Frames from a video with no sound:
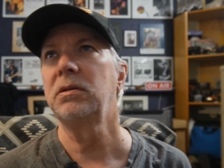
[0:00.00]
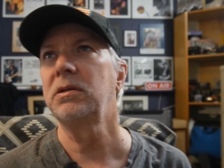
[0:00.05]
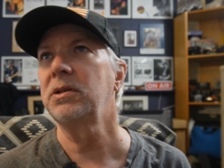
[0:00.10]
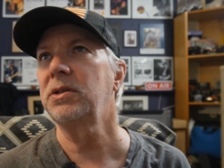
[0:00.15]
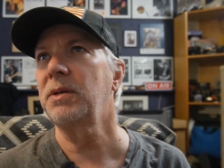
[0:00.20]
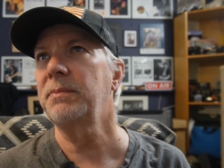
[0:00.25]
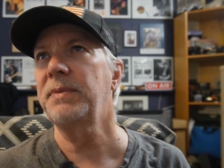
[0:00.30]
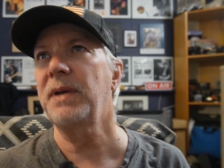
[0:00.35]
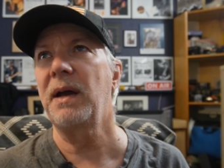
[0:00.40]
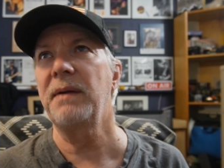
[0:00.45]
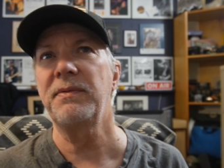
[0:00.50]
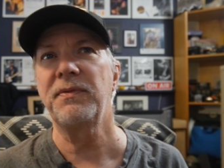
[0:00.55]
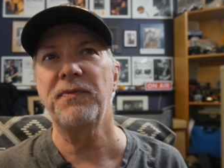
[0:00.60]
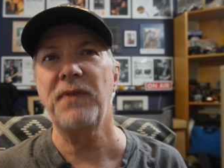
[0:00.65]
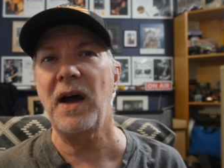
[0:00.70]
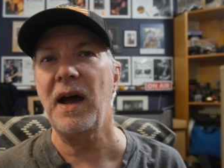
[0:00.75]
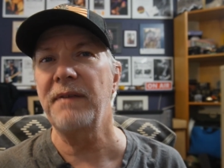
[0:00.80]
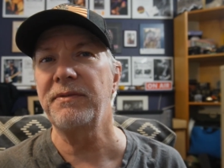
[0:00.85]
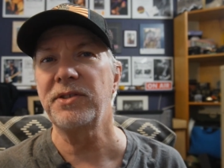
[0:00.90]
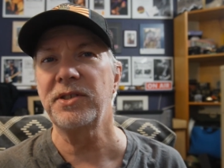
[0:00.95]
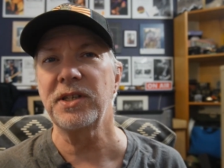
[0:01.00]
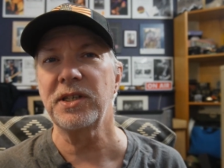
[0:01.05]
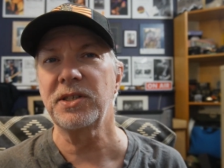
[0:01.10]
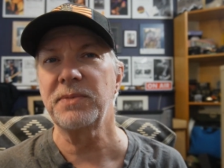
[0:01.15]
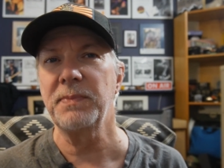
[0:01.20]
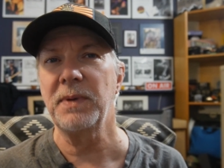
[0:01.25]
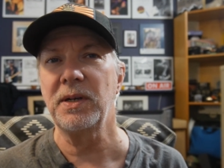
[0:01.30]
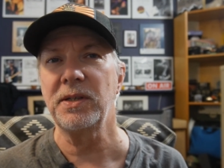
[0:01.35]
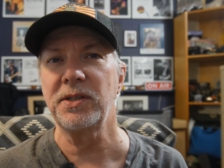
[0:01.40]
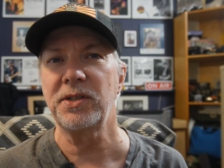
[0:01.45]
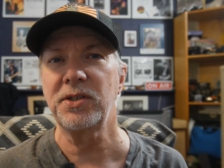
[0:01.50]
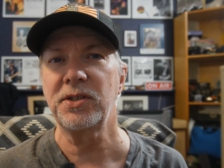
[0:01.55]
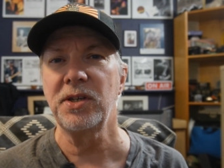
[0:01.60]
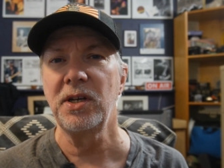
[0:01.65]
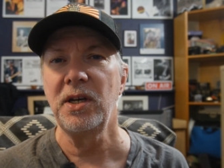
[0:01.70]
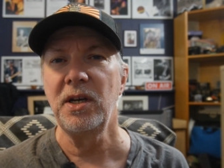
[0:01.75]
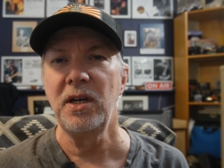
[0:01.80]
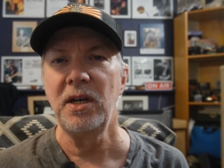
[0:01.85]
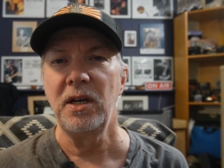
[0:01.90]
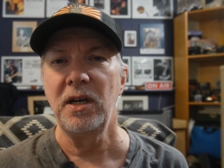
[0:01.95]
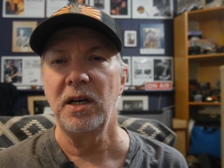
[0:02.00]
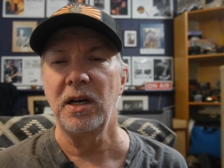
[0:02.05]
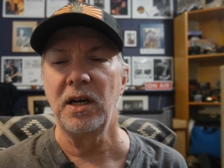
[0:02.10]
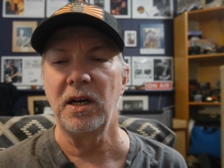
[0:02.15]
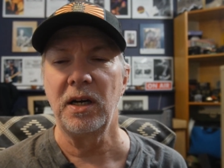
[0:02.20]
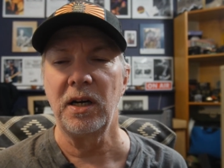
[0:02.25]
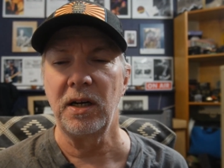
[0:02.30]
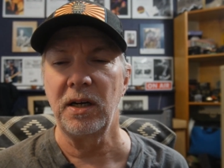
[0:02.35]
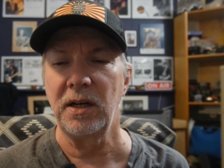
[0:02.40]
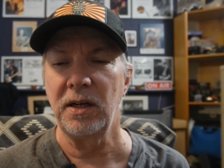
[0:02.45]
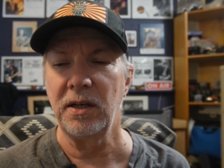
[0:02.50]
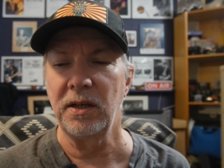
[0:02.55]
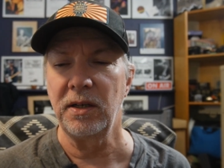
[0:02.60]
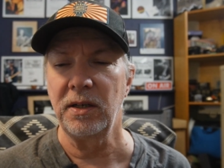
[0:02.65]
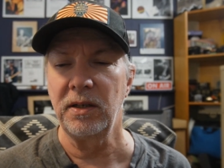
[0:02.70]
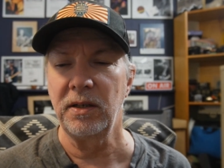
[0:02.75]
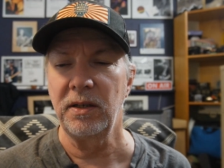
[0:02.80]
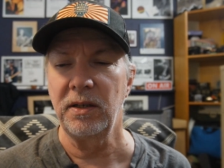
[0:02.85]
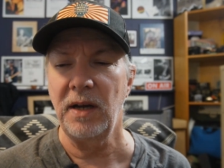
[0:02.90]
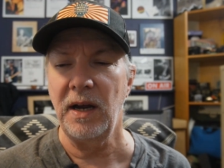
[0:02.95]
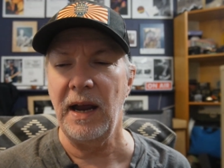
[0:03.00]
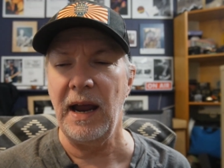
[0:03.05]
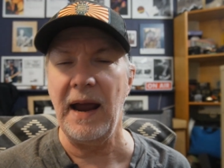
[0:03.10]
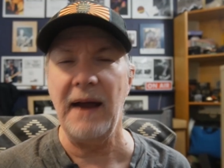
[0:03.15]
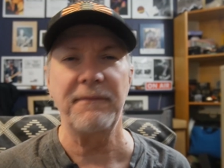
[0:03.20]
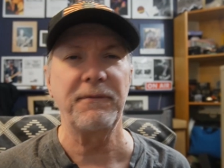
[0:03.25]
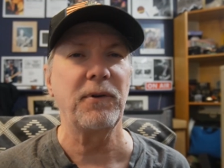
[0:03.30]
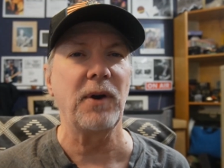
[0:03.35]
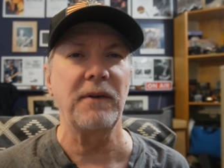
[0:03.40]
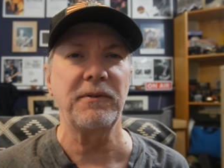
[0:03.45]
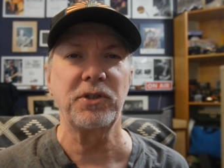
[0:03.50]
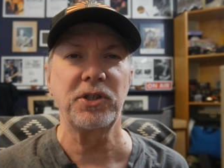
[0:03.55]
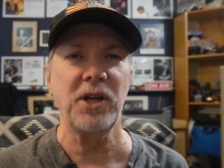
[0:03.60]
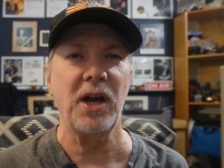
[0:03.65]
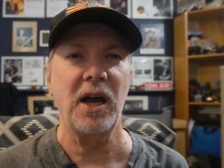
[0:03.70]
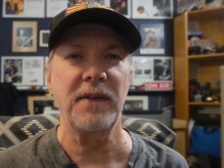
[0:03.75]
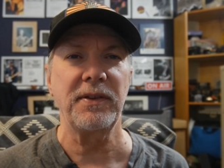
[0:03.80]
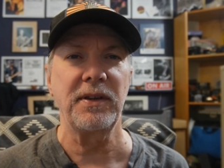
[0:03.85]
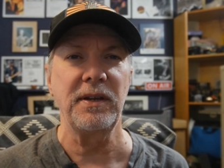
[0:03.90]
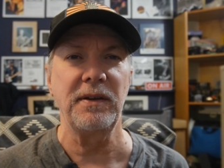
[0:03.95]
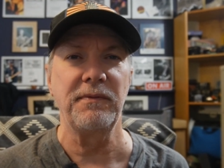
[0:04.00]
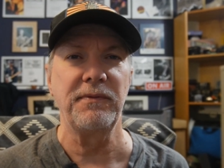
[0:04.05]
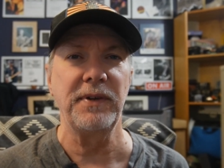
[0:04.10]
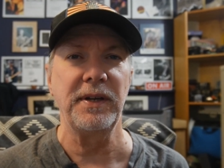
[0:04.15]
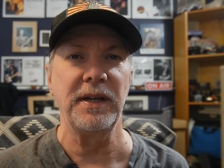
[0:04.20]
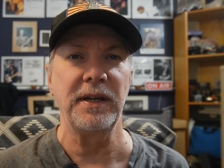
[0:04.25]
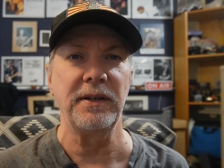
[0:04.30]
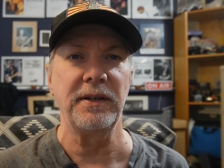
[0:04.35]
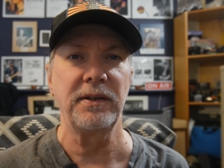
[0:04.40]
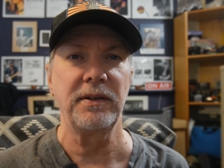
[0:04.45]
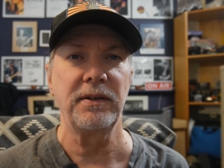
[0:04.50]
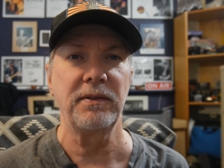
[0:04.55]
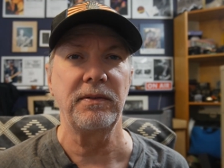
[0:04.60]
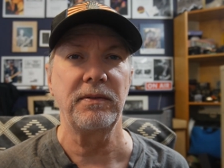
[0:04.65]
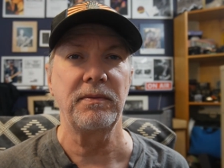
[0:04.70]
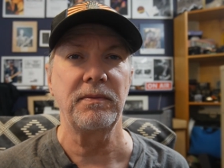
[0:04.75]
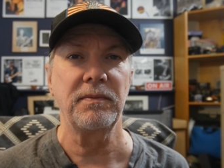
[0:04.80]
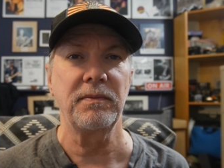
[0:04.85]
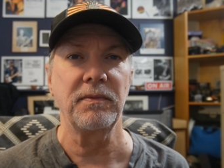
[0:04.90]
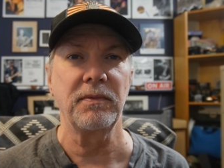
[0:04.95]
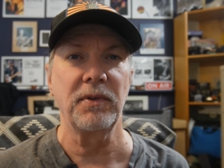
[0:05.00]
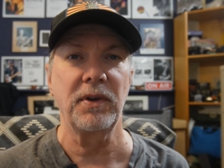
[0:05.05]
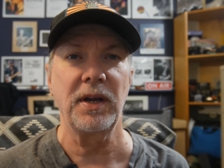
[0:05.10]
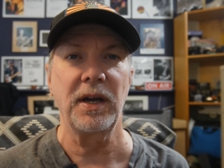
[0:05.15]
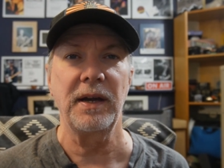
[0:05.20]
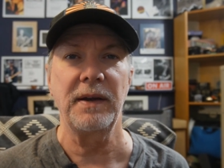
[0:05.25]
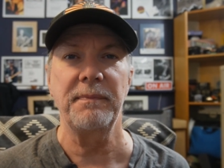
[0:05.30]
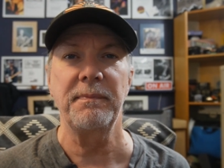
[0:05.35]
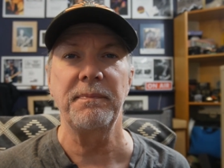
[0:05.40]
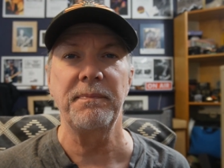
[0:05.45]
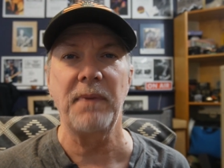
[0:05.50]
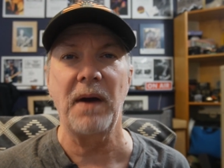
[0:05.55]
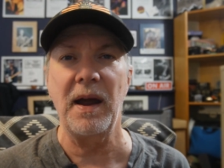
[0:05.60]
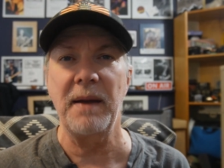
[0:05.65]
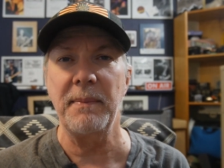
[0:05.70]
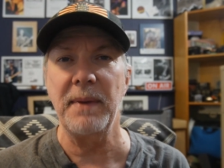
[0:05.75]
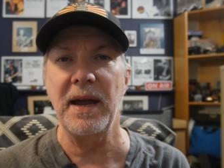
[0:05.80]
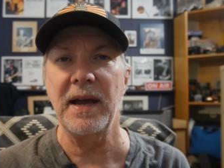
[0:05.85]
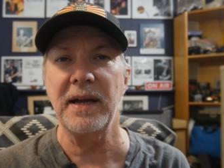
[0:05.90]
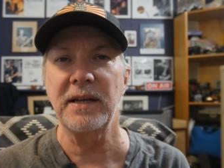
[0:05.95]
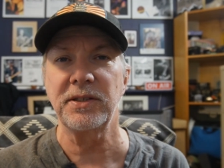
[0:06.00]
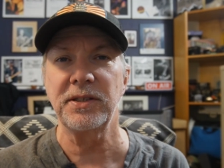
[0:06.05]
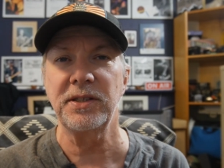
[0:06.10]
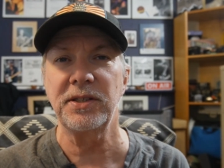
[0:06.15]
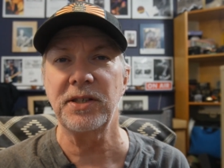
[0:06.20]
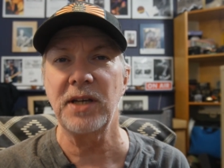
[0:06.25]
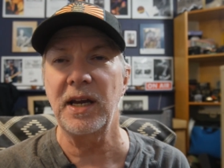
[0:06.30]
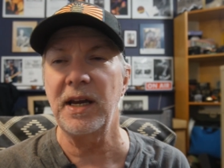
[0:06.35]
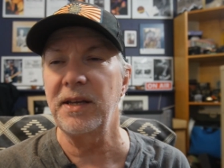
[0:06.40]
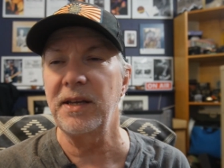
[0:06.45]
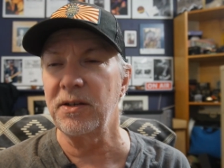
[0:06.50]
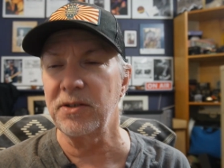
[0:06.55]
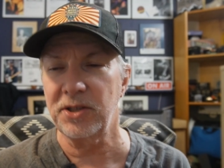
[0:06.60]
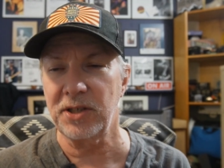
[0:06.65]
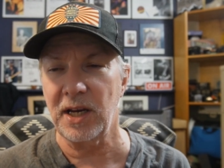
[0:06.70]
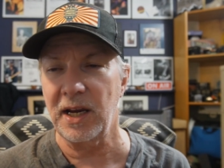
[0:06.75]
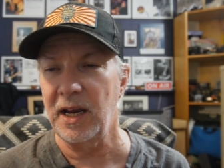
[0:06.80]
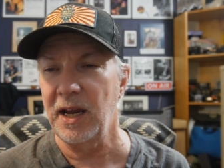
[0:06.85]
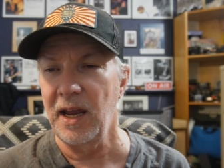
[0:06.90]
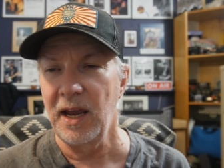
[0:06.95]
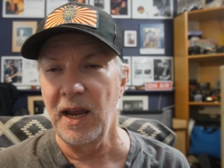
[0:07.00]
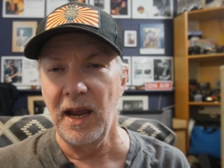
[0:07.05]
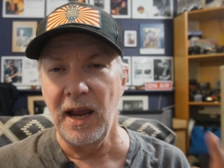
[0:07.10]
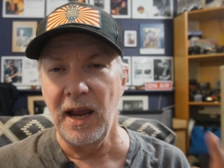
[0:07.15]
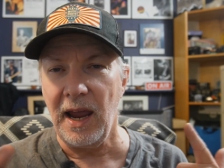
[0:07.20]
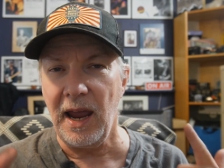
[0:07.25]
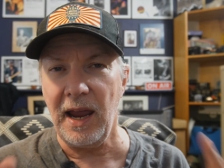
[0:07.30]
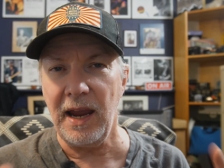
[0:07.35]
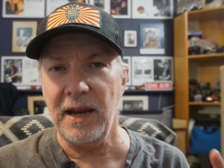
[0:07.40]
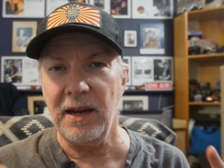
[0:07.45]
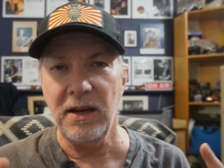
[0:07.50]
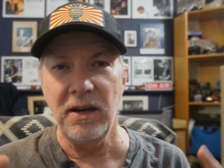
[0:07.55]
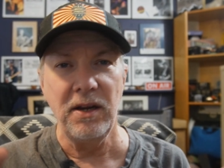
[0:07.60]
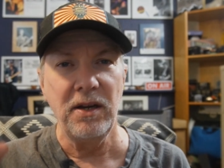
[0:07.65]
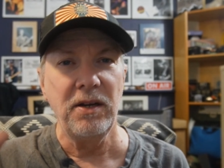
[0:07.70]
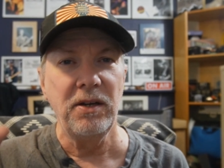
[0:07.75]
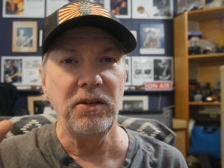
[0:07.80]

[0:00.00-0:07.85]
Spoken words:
sometimes 5-6 months after I've shot the event, okay, by a magazine, and they'll say, hey,